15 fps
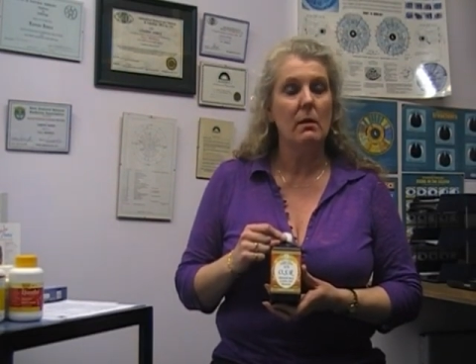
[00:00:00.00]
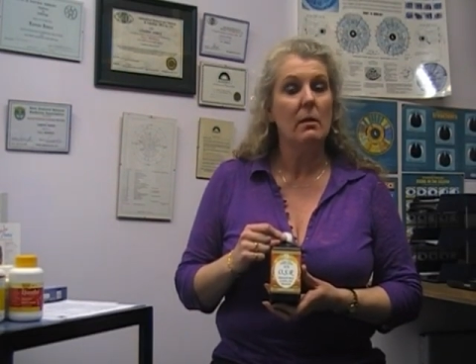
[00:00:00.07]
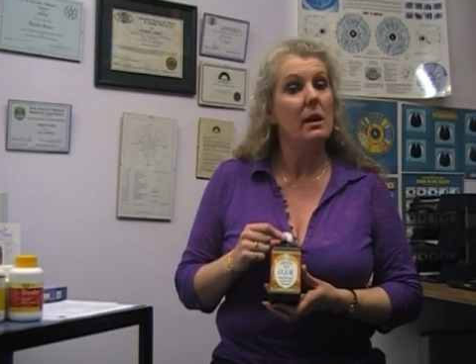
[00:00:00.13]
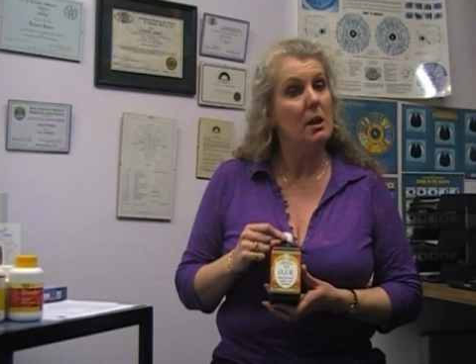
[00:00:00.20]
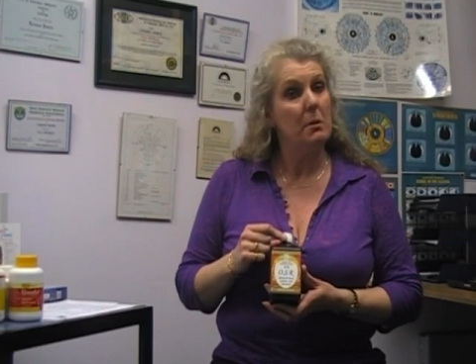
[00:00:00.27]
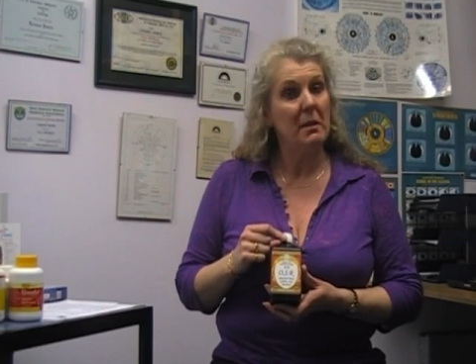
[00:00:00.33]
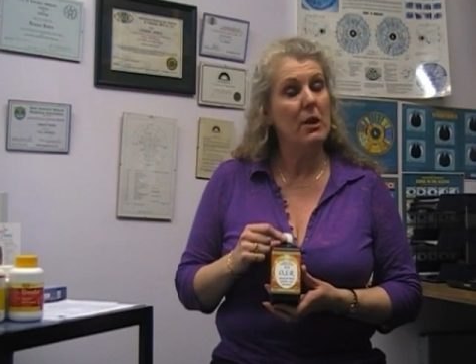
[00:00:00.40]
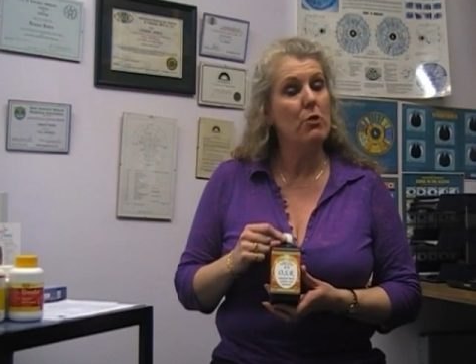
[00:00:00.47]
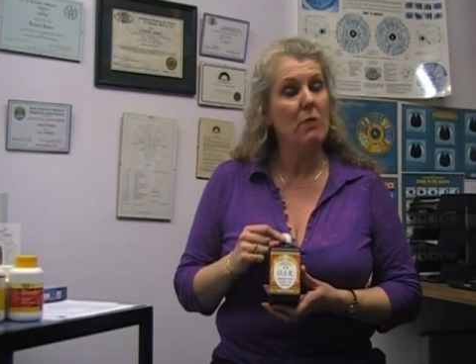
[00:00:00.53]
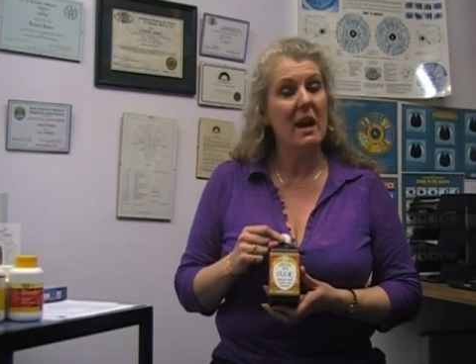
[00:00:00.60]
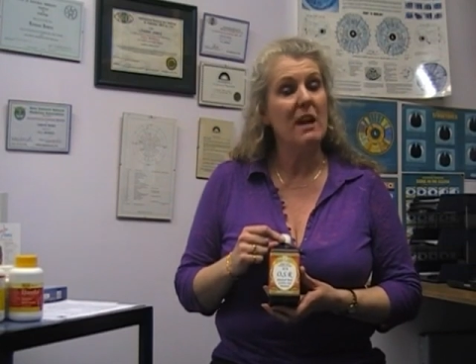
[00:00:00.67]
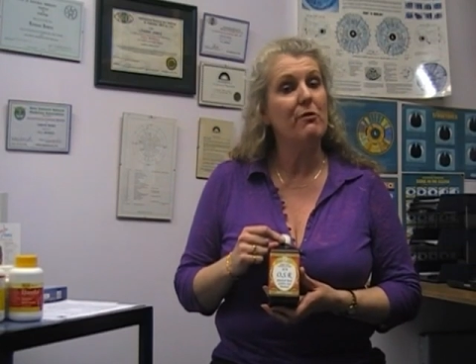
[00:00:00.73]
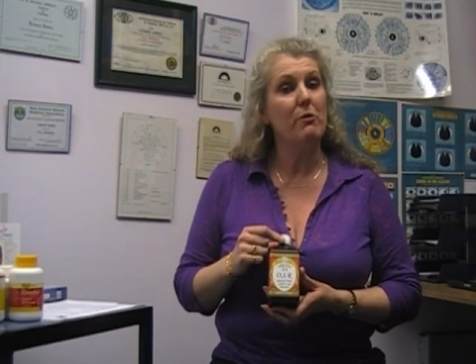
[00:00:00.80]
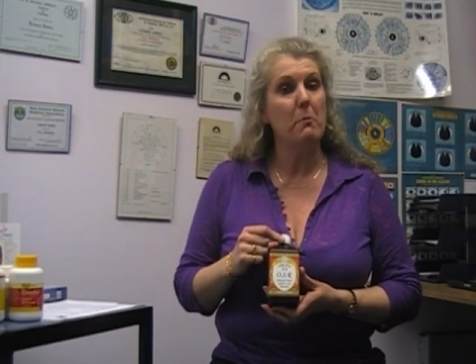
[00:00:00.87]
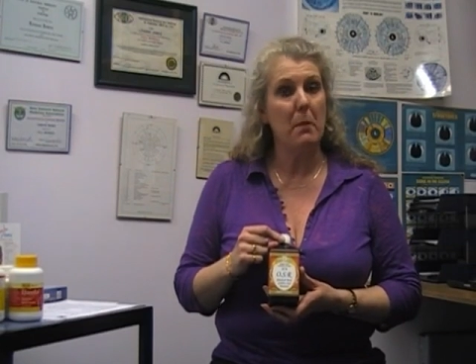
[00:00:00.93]
It'd be great
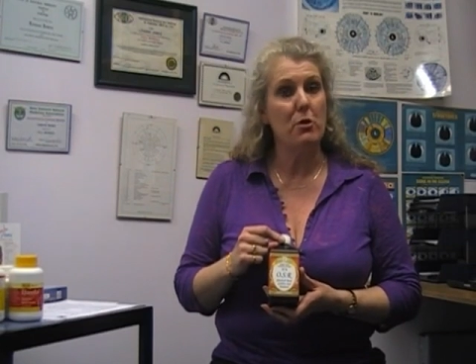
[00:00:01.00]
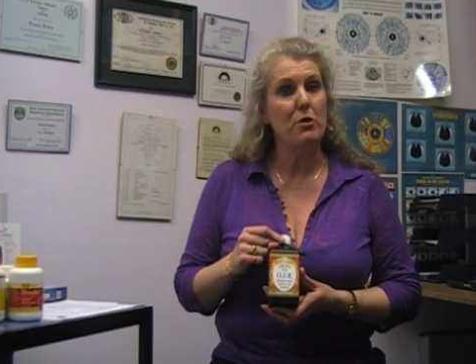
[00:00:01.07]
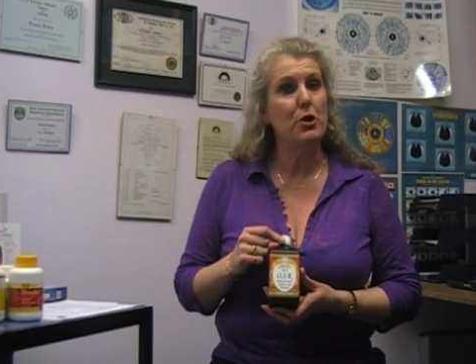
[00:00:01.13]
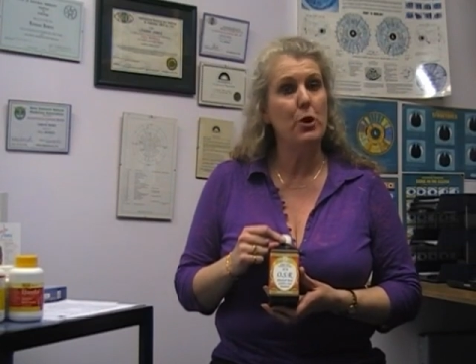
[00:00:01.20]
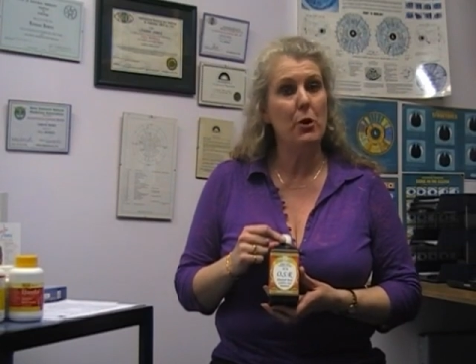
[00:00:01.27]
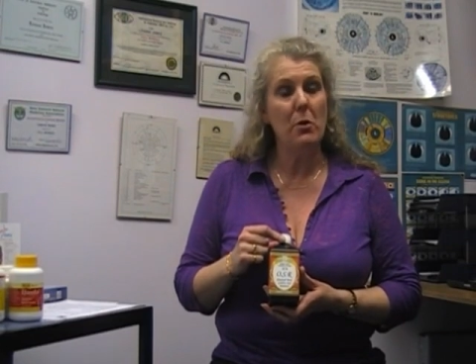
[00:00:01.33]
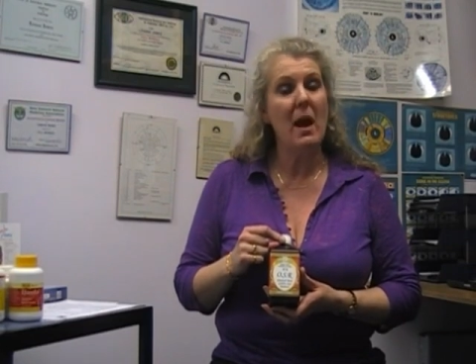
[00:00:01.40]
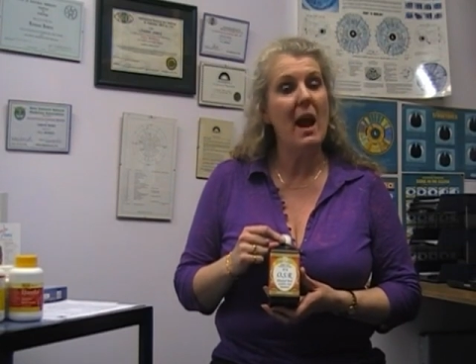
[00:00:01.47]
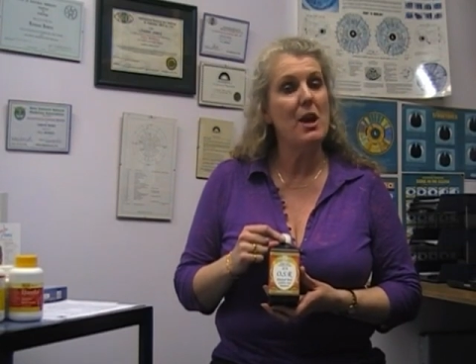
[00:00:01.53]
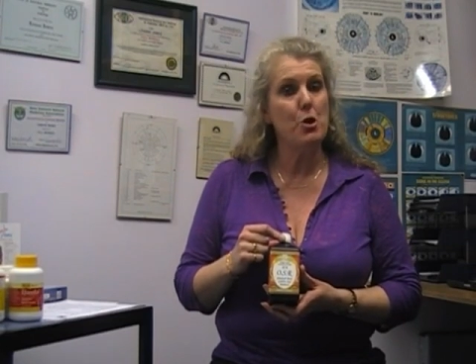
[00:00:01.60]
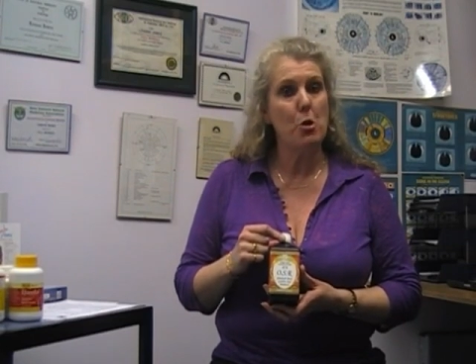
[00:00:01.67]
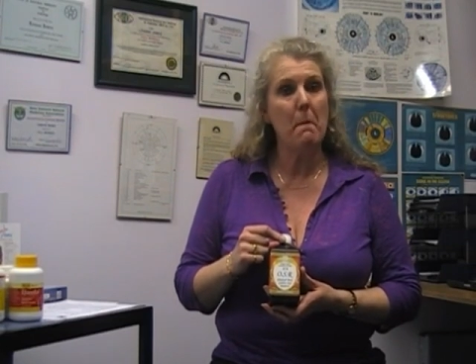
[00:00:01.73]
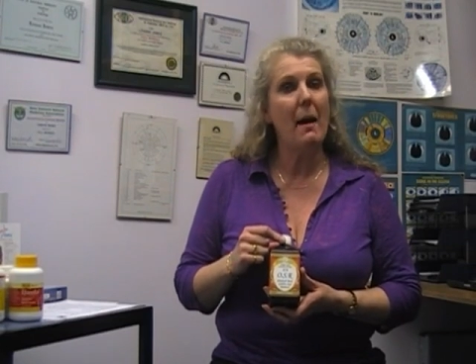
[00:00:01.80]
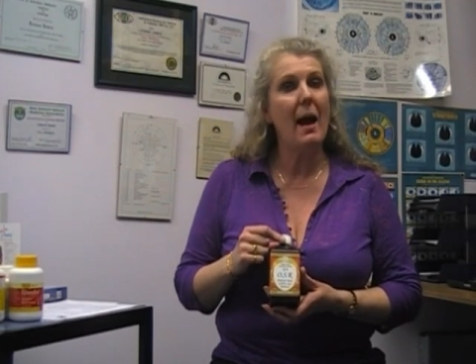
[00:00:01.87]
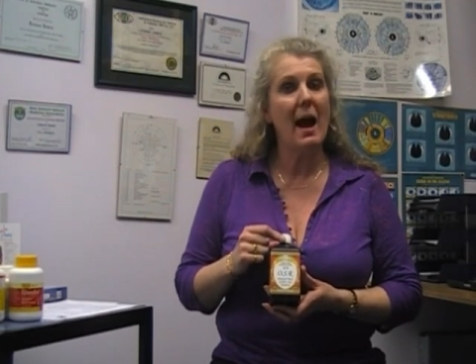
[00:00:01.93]
for both you and your
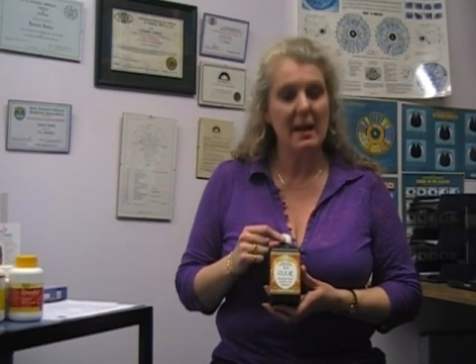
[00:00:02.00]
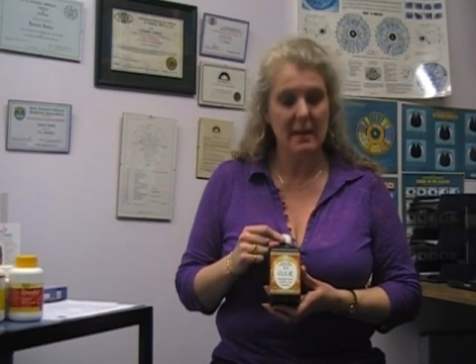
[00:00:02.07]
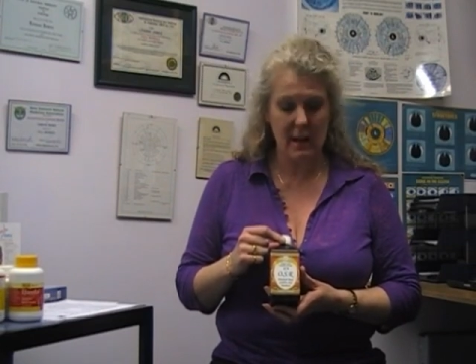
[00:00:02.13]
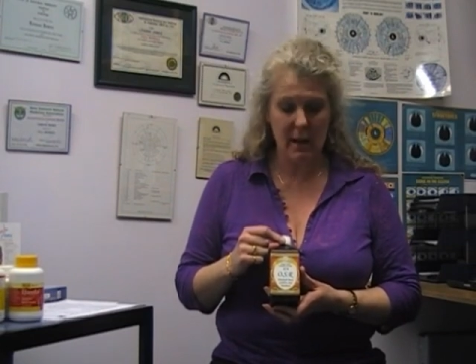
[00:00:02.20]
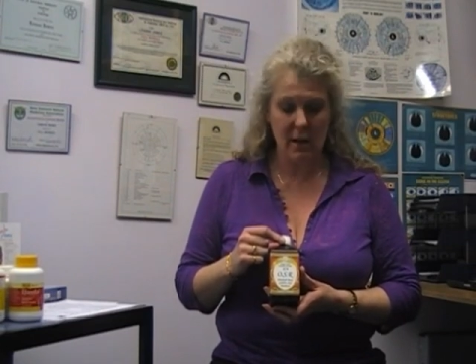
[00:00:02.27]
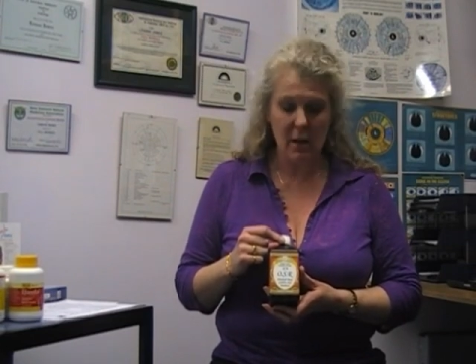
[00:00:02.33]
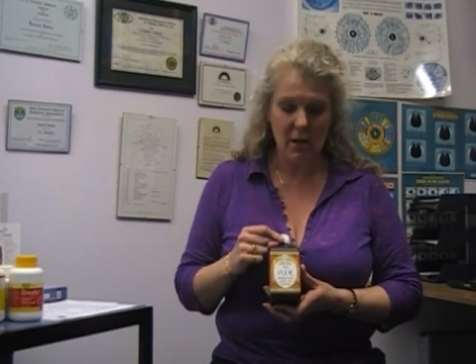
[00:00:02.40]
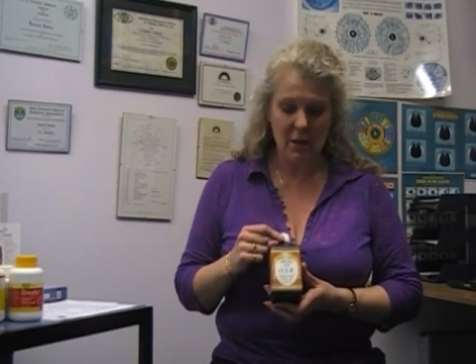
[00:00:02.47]
partner